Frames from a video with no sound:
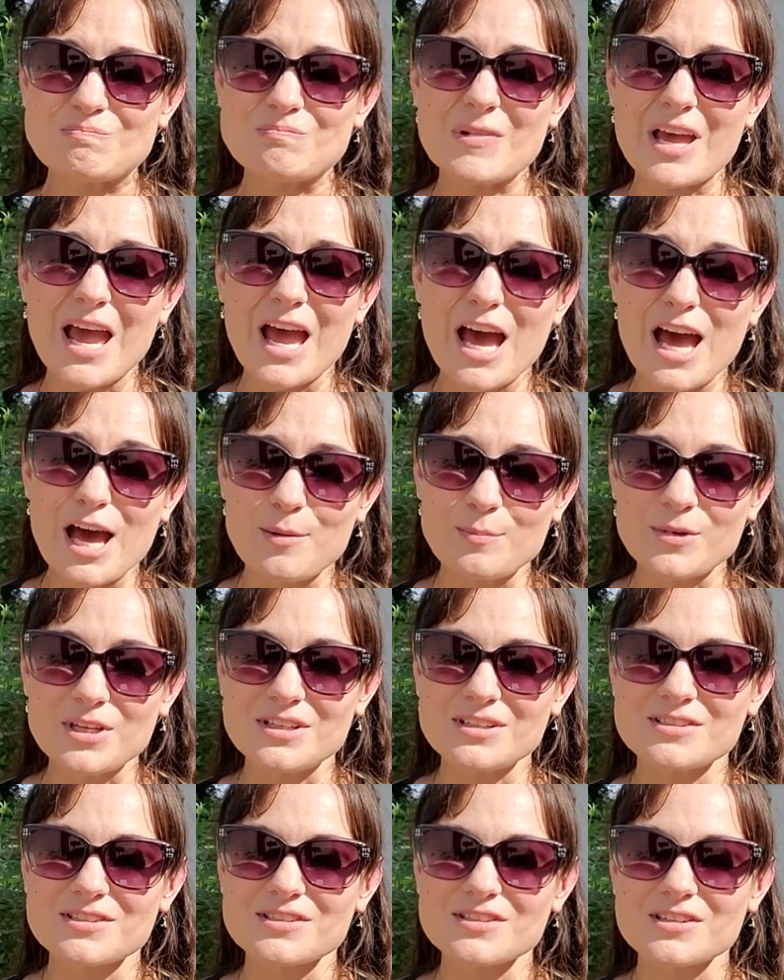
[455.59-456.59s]

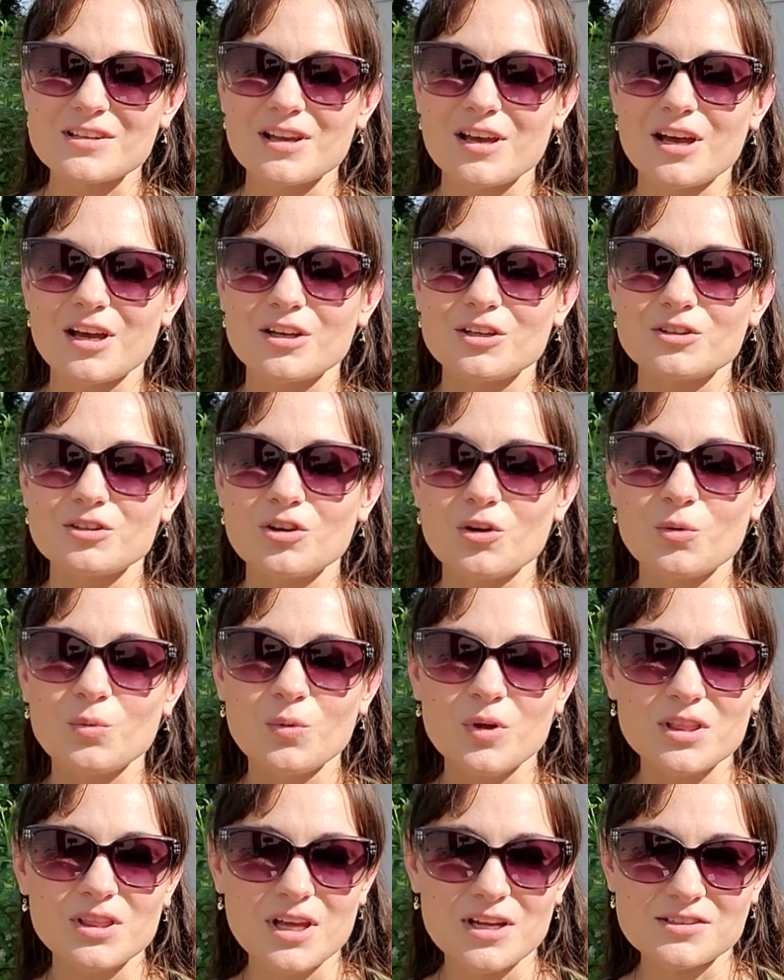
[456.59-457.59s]
happens, I don't
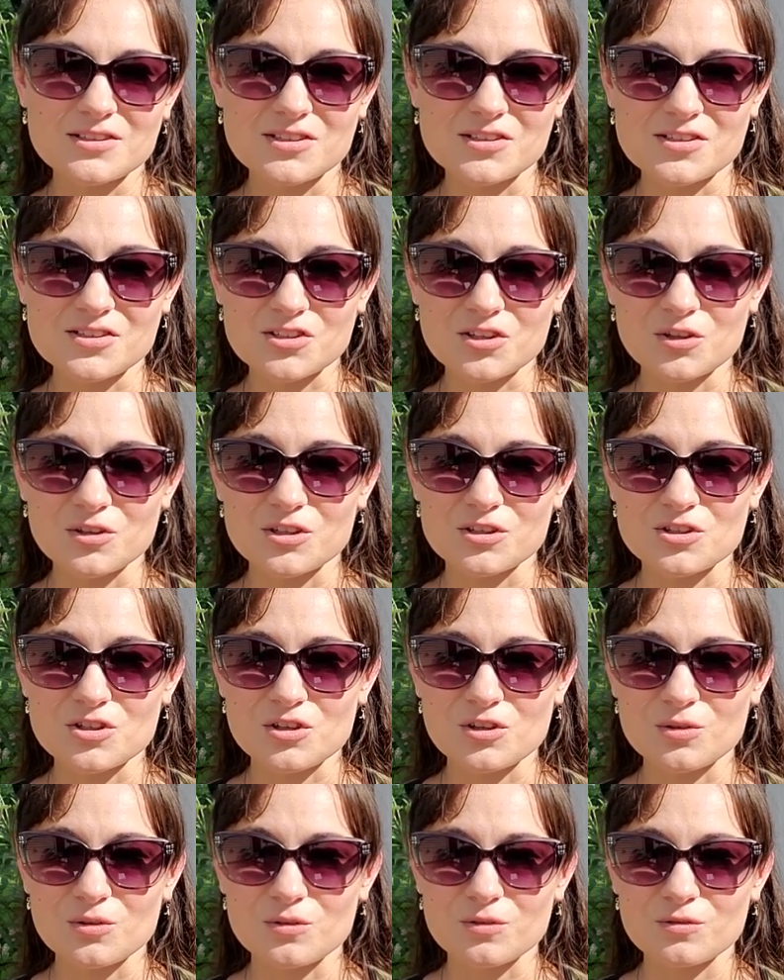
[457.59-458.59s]
want that to discourage
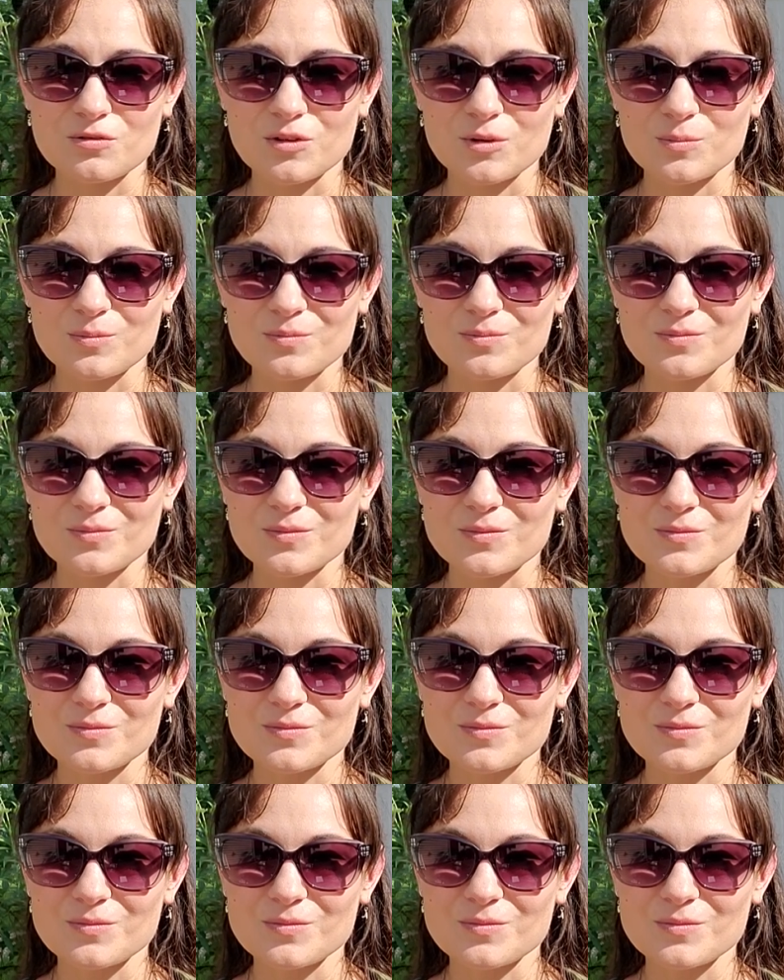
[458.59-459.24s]
you from